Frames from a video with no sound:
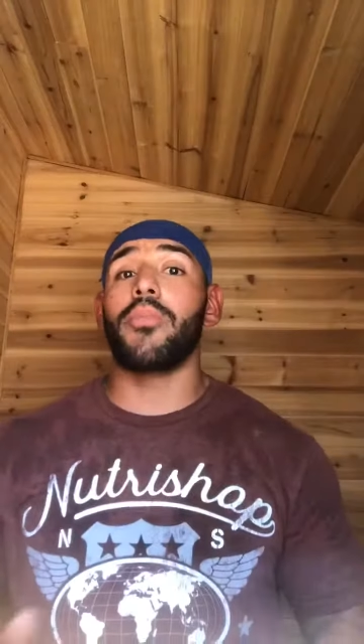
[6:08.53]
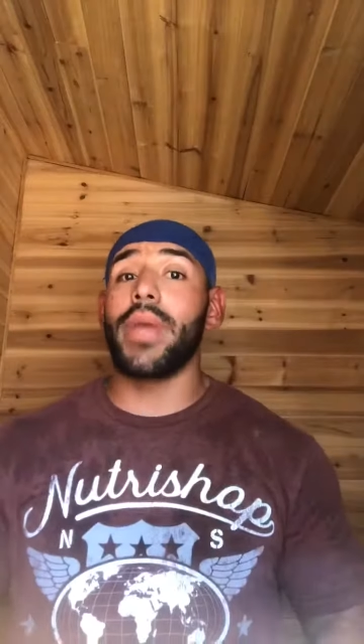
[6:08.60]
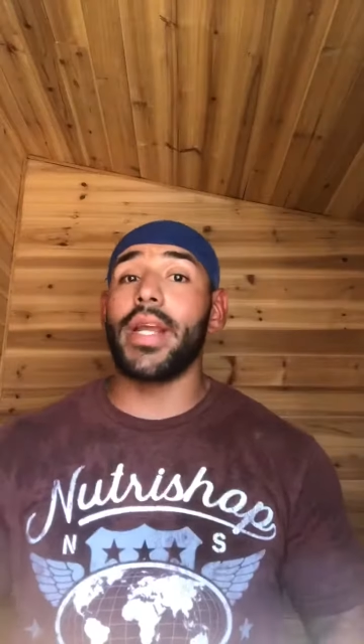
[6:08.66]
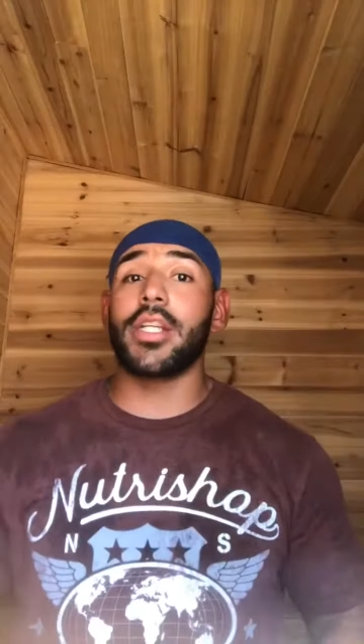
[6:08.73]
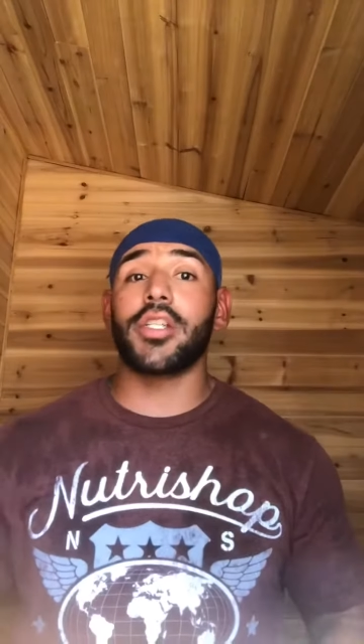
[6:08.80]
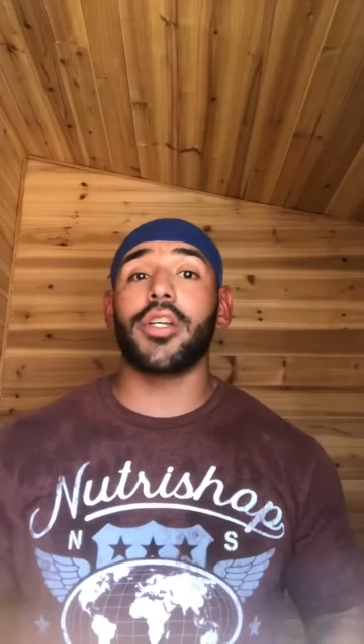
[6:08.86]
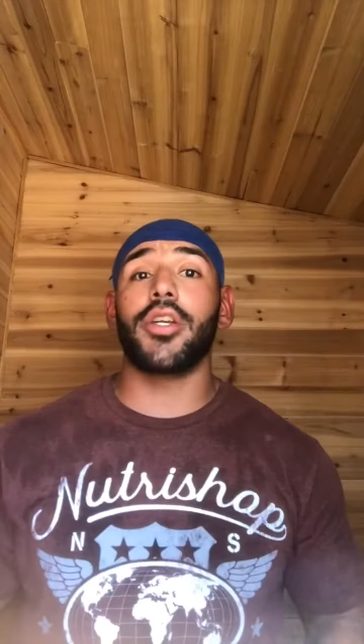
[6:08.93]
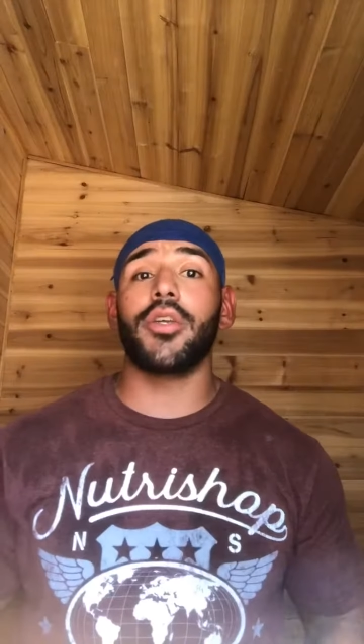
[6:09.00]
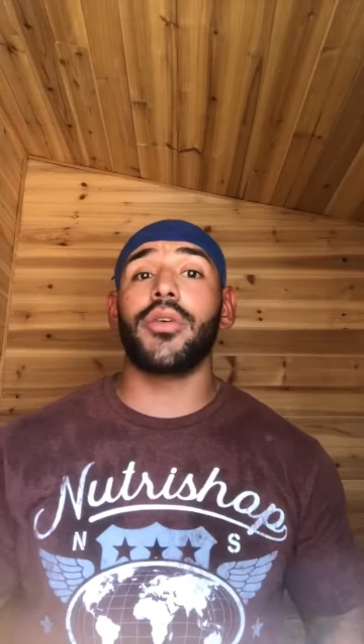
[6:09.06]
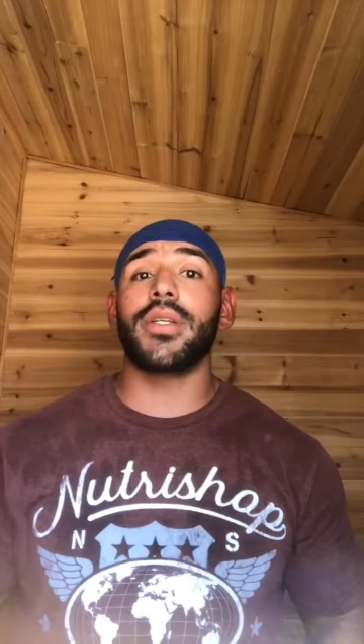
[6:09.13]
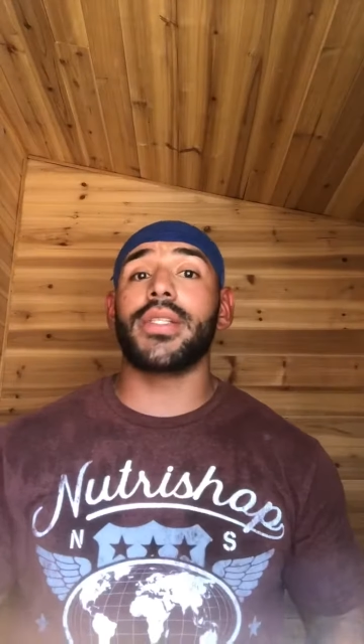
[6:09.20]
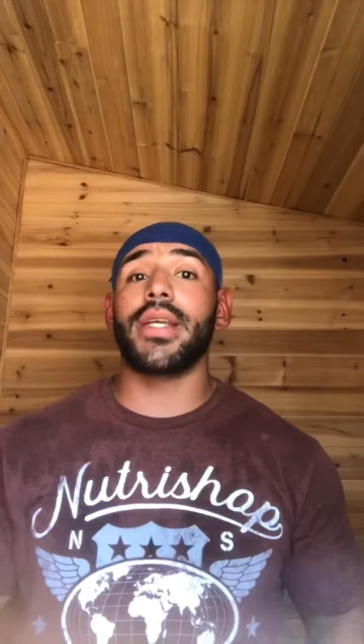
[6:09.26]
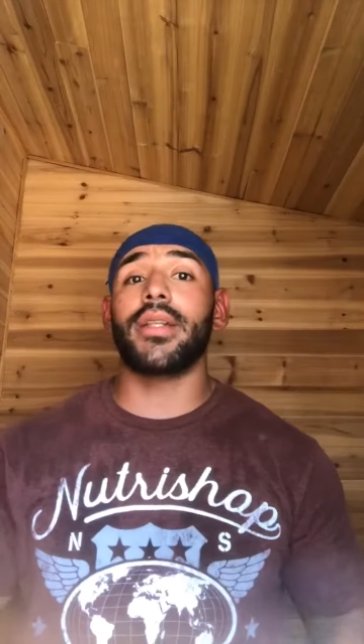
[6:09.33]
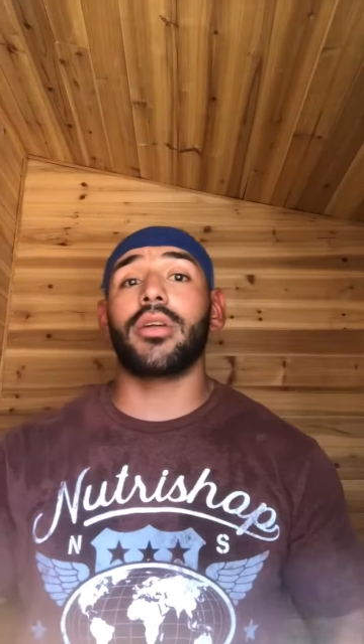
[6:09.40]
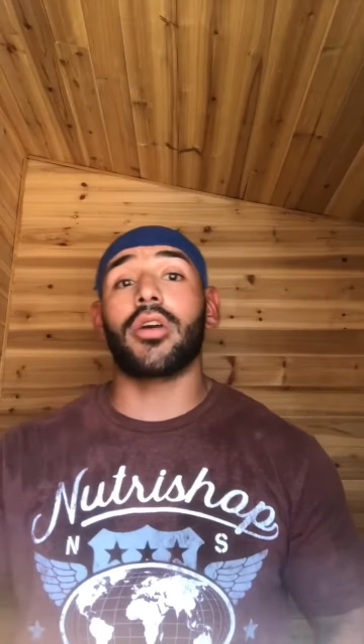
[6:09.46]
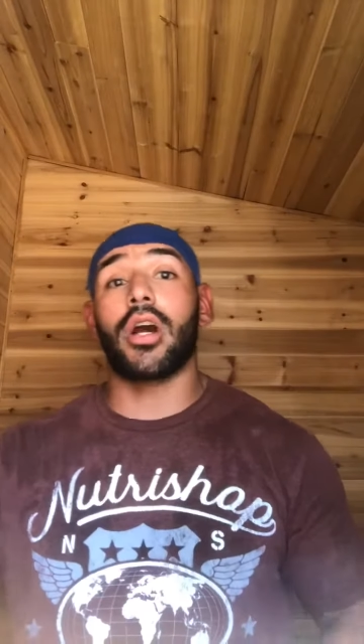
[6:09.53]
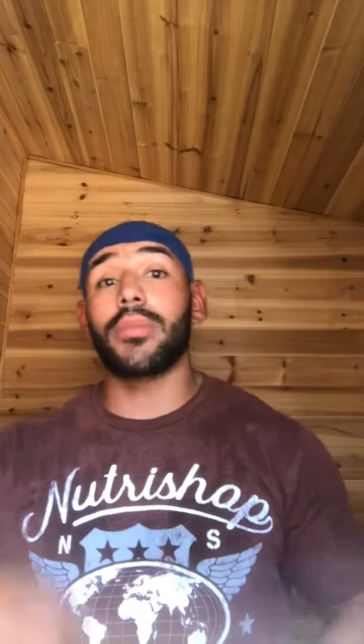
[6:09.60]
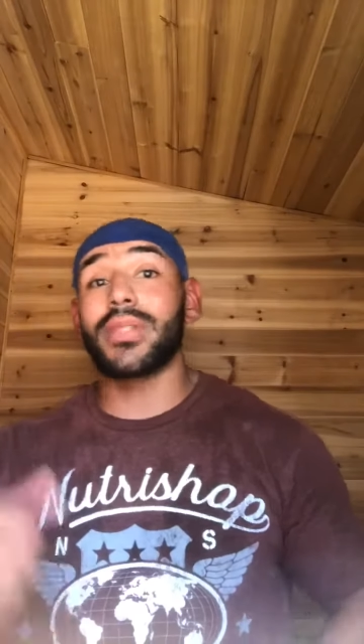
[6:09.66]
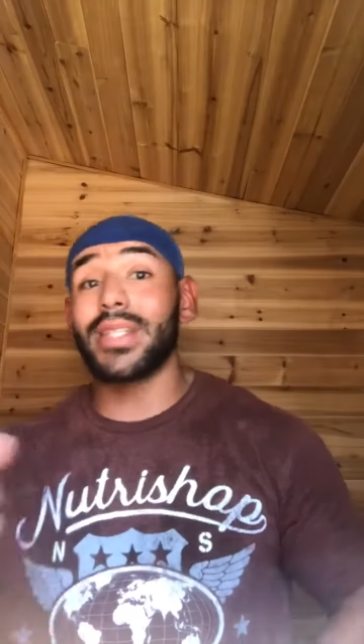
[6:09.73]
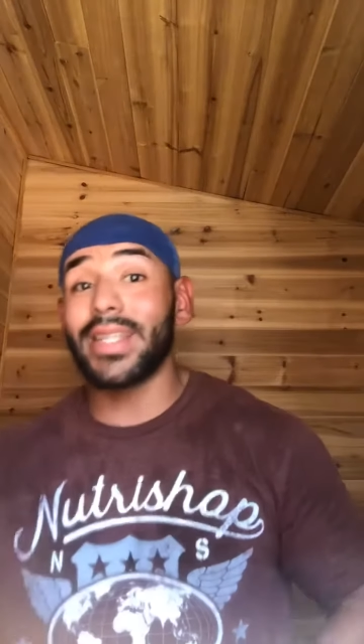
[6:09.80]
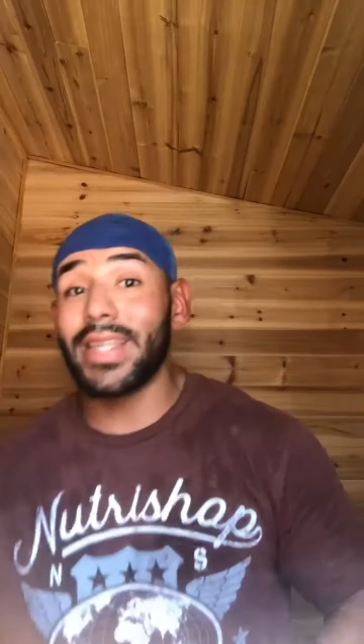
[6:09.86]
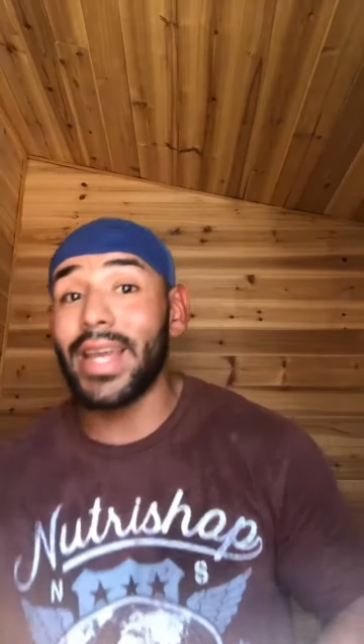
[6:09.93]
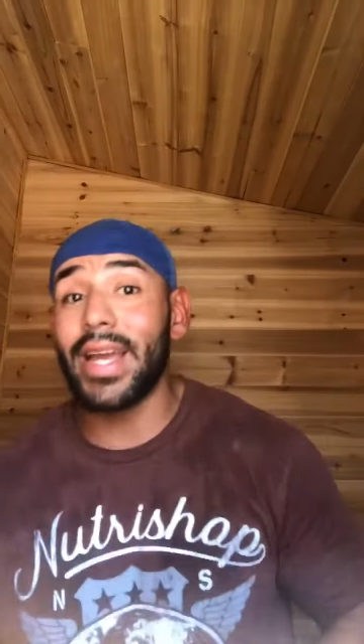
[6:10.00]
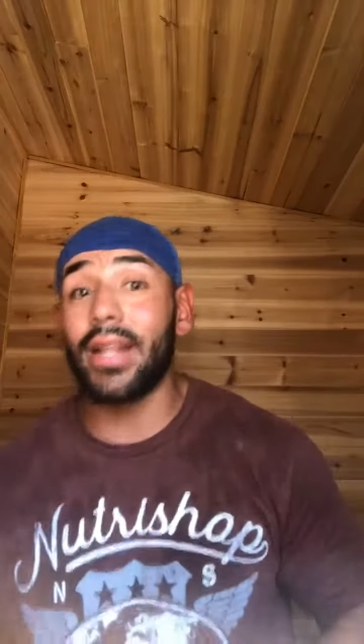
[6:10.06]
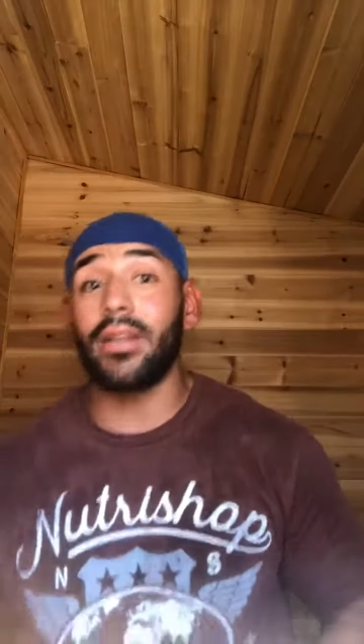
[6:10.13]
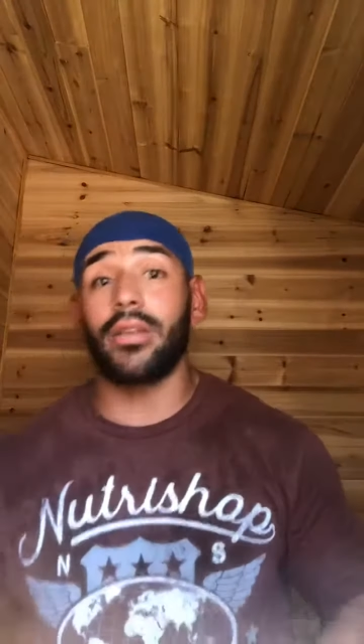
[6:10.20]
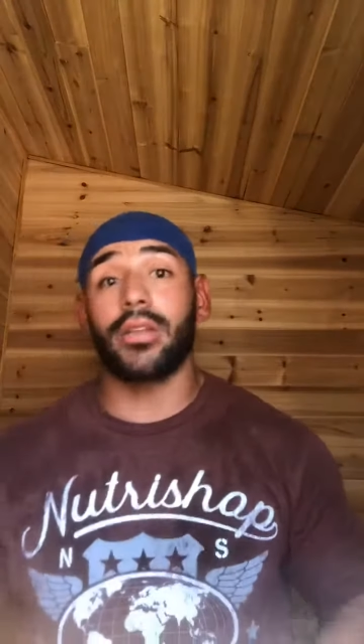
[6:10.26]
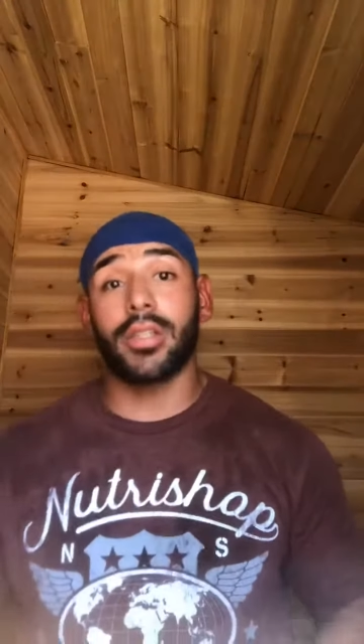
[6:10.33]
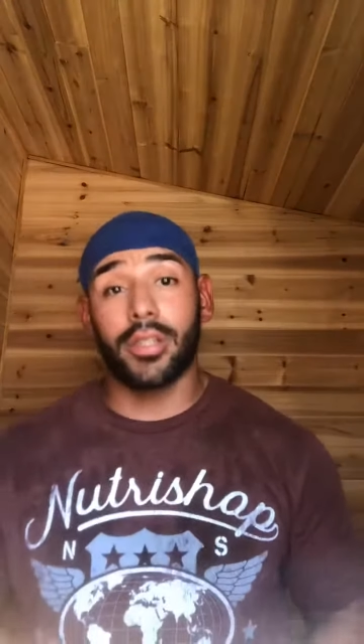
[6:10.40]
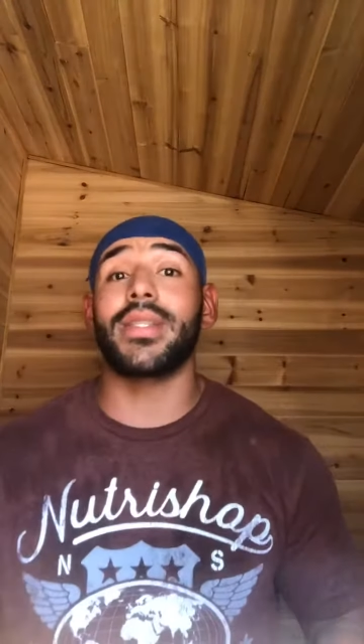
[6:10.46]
make sure you intake the carbs again.